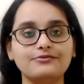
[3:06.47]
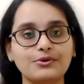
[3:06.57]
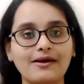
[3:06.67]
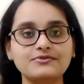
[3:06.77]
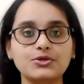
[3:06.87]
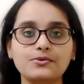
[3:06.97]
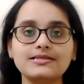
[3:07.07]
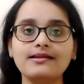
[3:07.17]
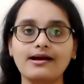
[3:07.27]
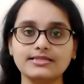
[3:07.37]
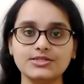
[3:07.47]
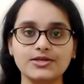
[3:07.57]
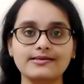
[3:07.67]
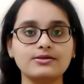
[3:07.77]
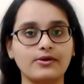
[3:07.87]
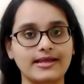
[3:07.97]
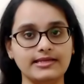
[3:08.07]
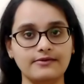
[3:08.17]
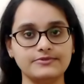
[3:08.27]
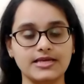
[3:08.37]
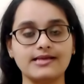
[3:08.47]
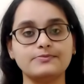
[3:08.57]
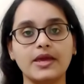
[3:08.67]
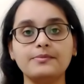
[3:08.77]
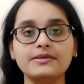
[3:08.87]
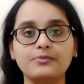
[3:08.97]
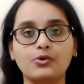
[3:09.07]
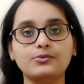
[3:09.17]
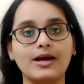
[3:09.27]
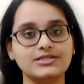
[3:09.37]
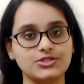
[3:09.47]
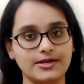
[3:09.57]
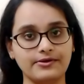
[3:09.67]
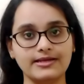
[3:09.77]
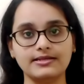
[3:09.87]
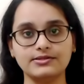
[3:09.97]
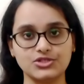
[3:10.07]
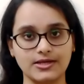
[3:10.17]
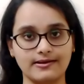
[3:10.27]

If you have chosen RTGS or NEFT as payment mode while generating the